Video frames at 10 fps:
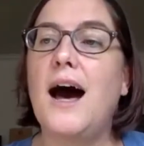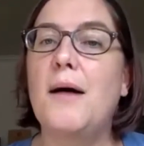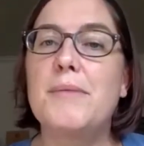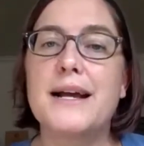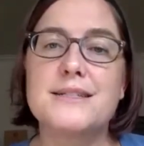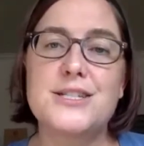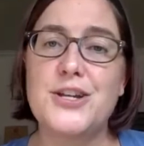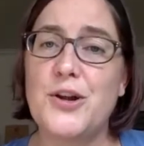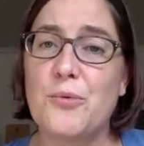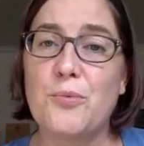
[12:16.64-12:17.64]
because, you
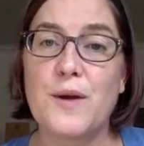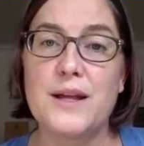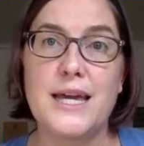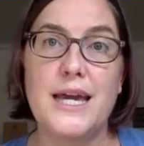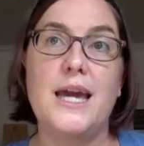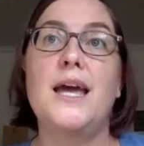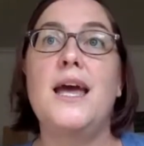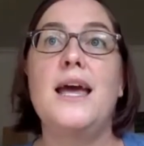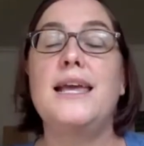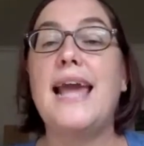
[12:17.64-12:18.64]
know, really
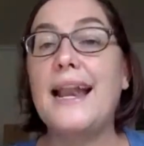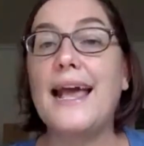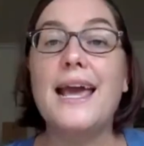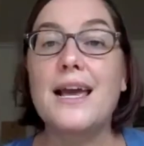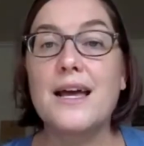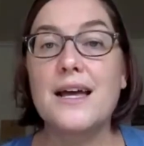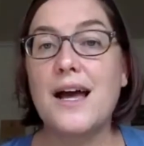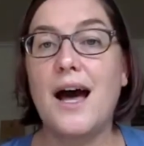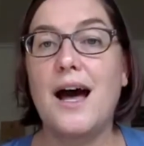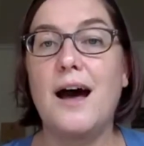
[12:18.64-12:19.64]
getting,
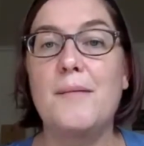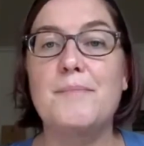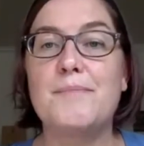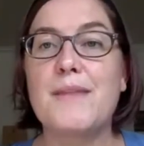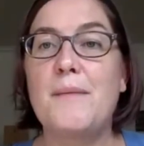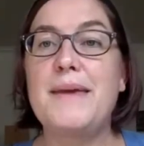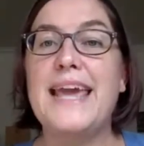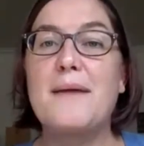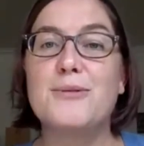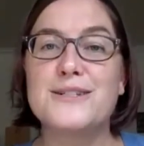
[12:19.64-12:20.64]
being
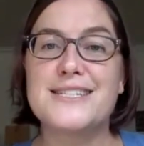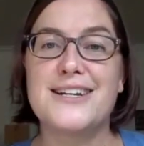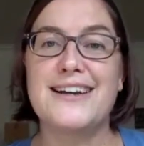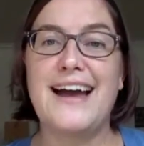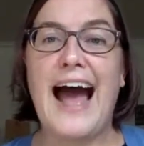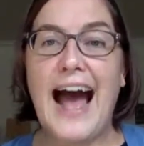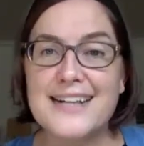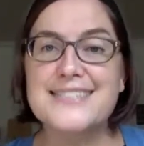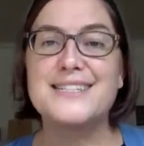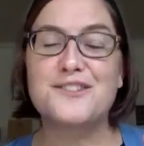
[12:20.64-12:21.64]
able to
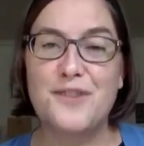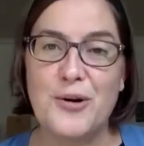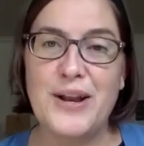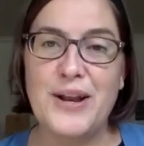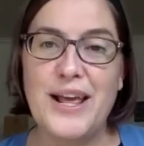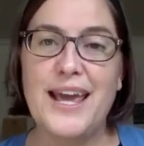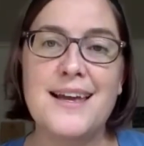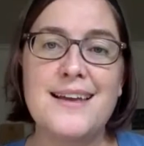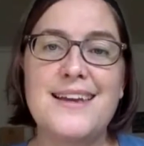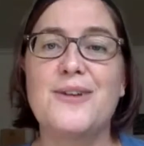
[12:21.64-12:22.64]
access voting,
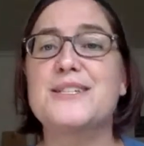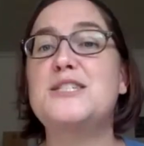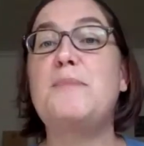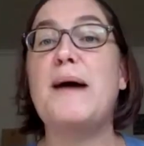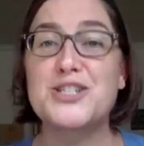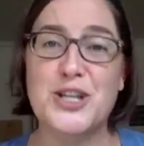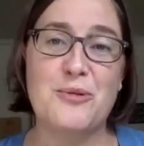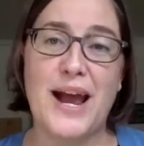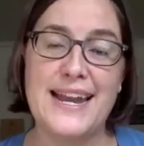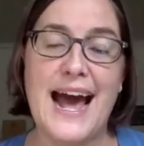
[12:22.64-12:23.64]
you know, especially
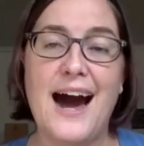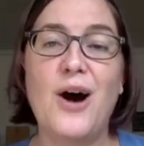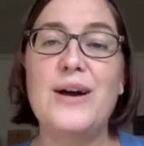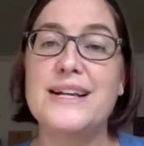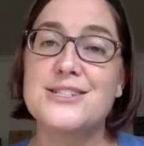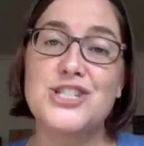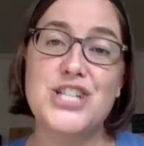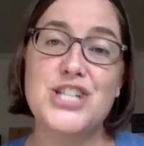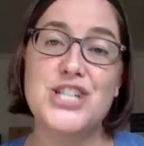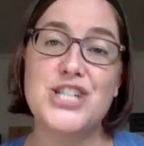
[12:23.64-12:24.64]
right now, is a challenge
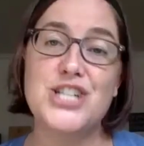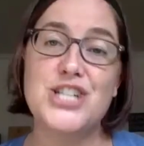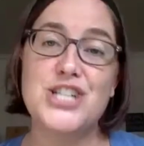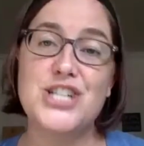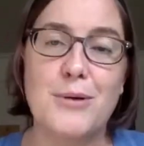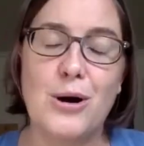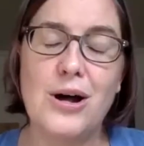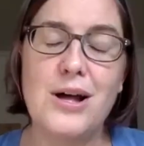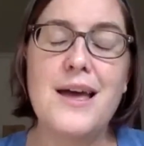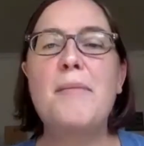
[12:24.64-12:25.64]
for many
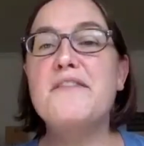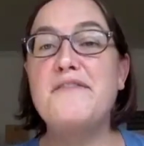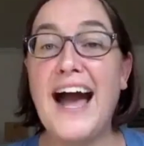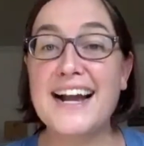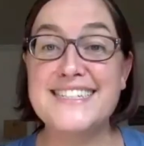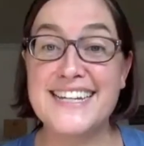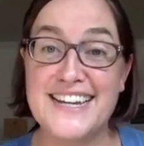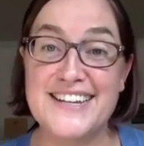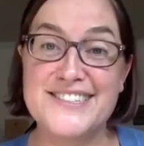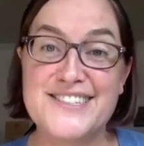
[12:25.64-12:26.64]
people. The fact
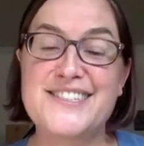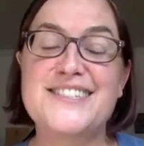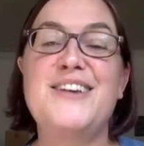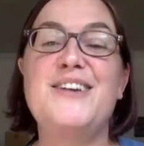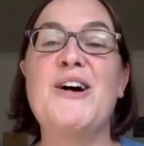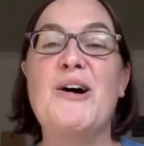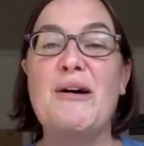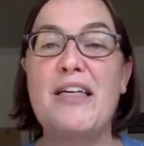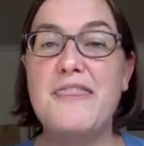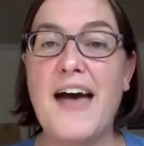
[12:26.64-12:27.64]
is, you know,
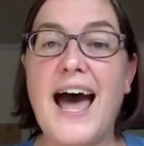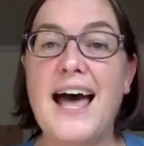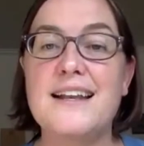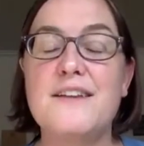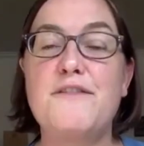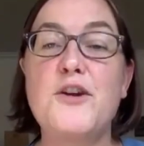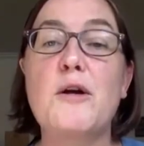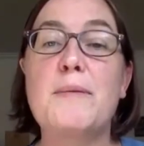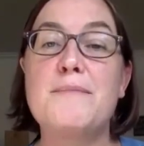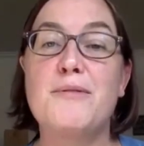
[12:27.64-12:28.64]
that
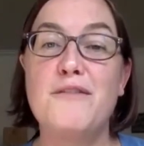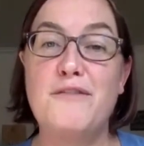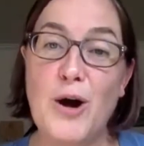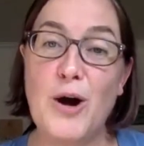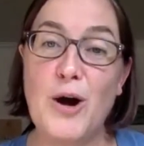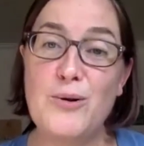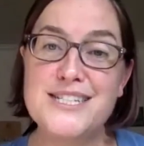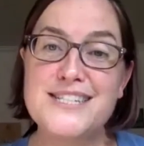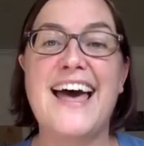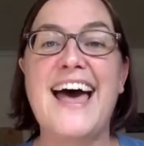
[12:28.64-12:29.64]
fewer people vote
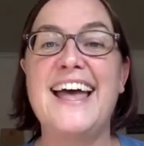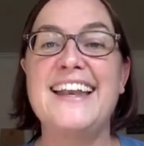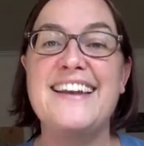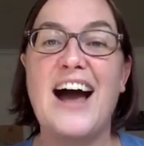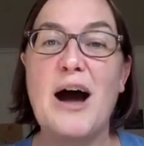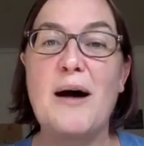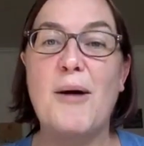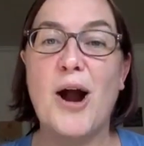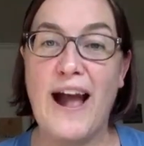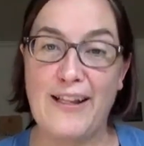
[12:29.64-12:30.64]
than
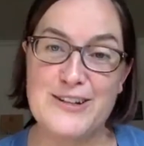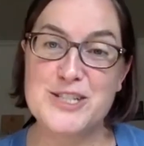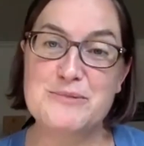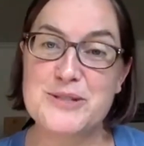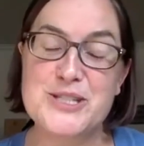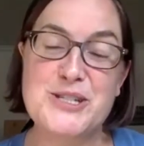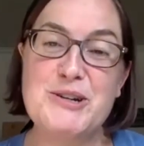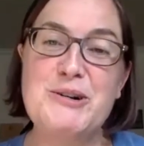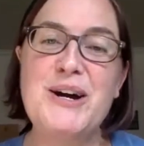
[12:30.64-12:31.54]
are eligible to,